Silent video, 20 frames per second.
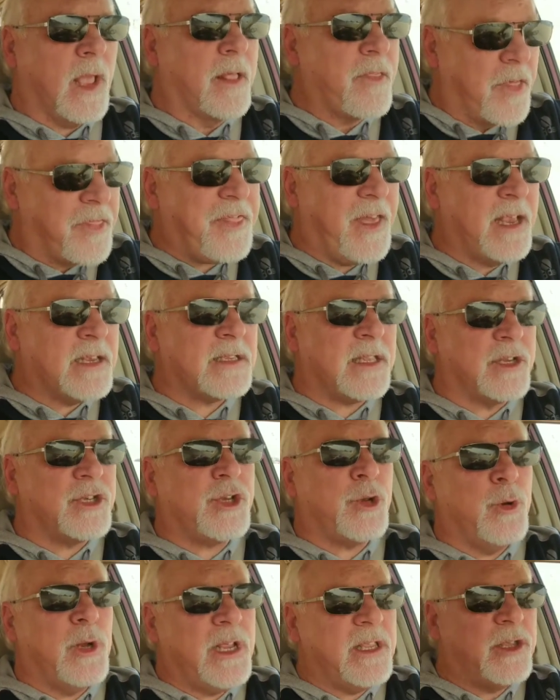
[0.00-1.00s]
the things
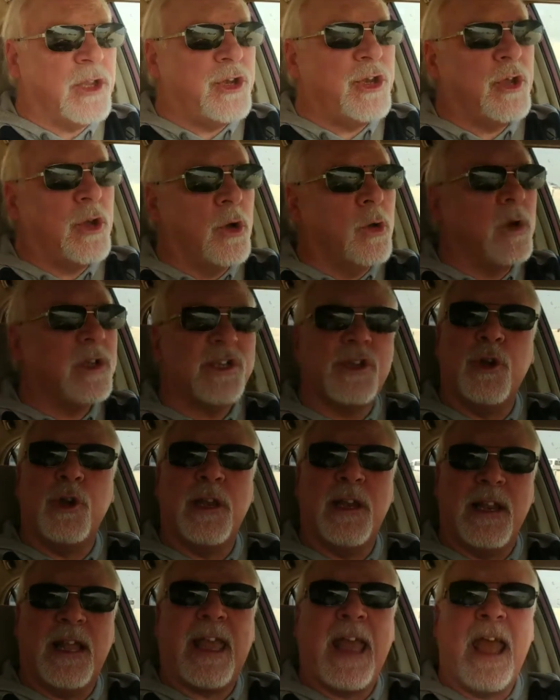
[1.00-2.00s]
that you need to do is you
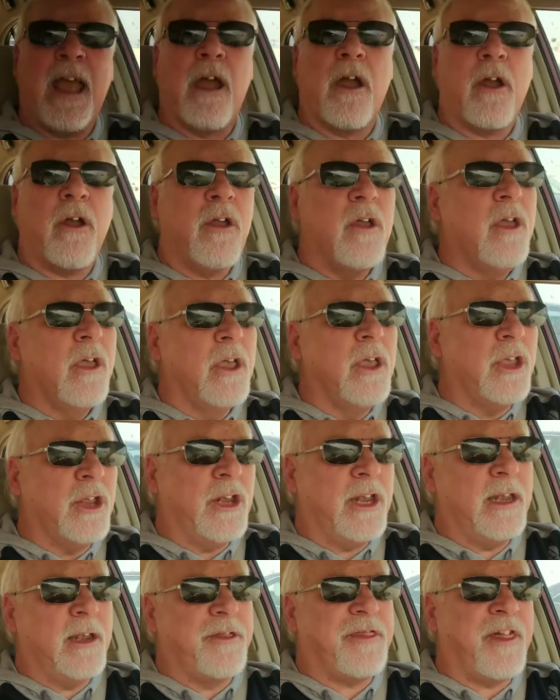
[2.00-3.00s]
need to care, you
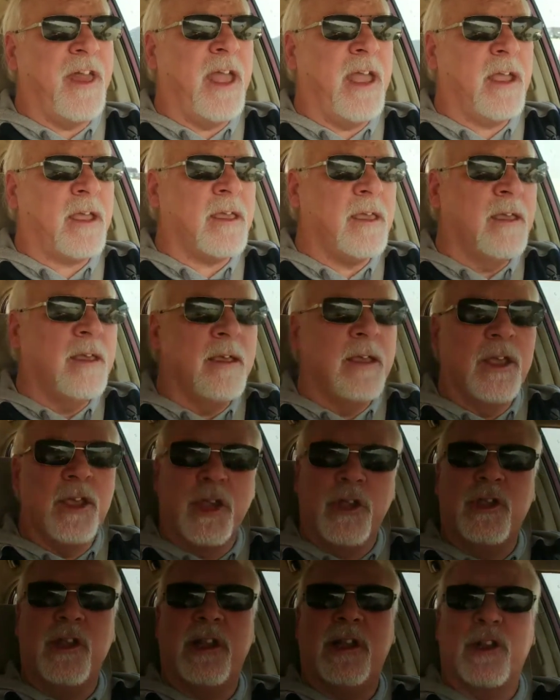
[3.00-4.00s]
need to think,
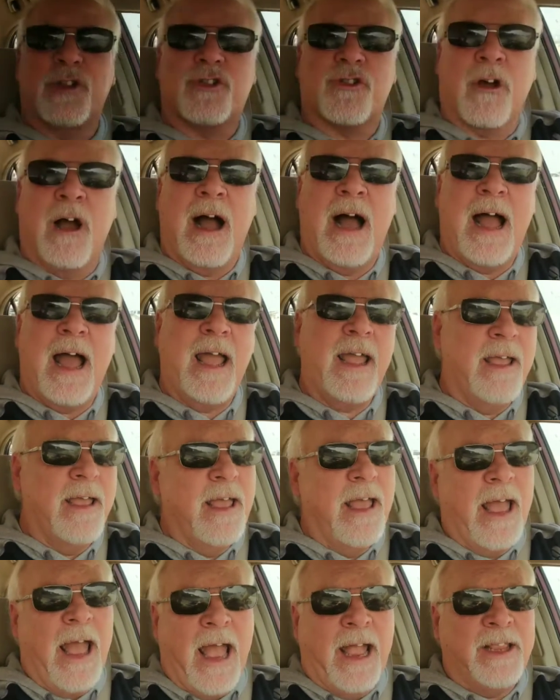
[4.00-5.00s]
you need to try,
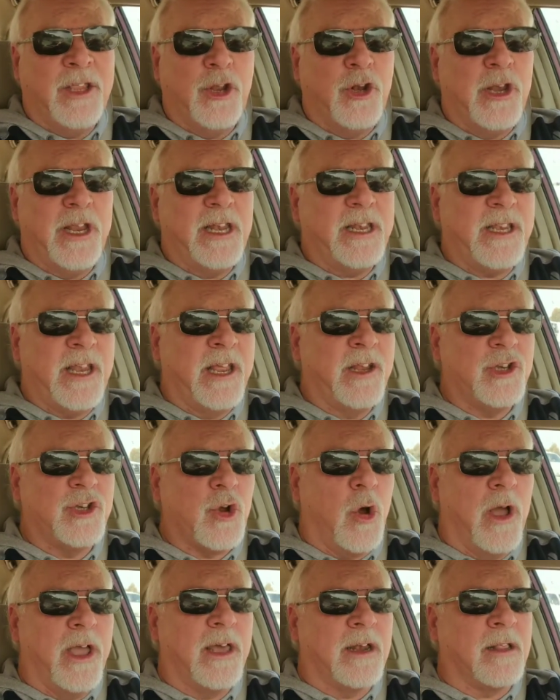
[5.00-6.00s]
and you need to
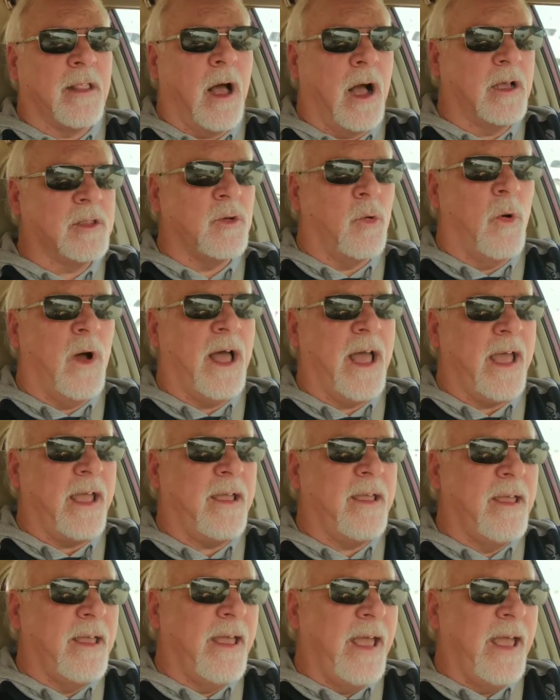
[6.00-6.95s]
enjoy it along the way.